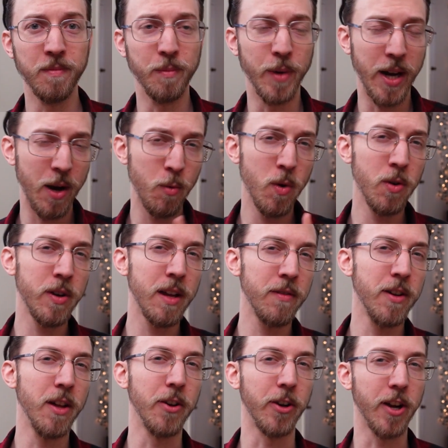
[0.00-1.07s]
But I will give
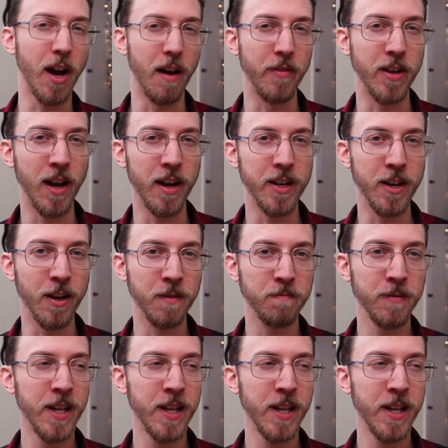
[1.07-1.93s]
another caveat here.